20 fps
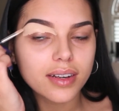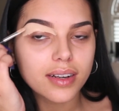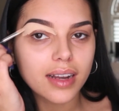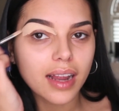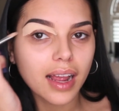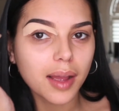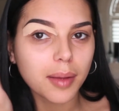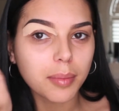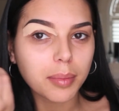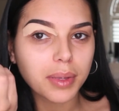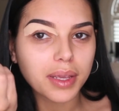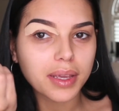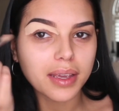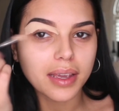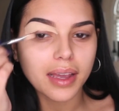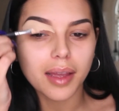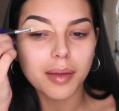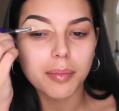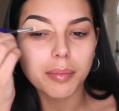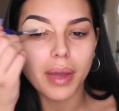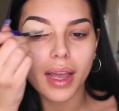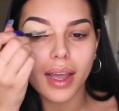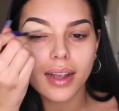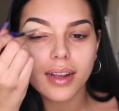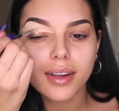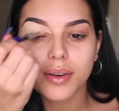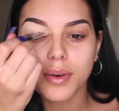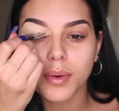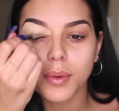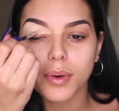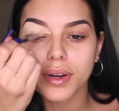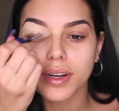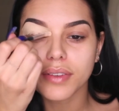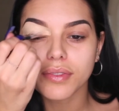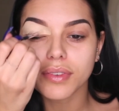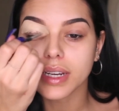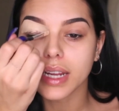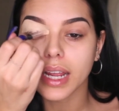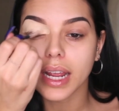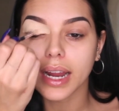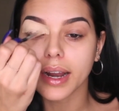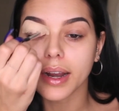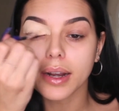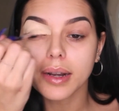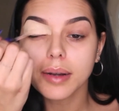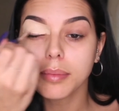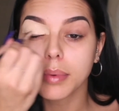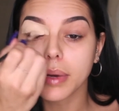happy I'm back or even care,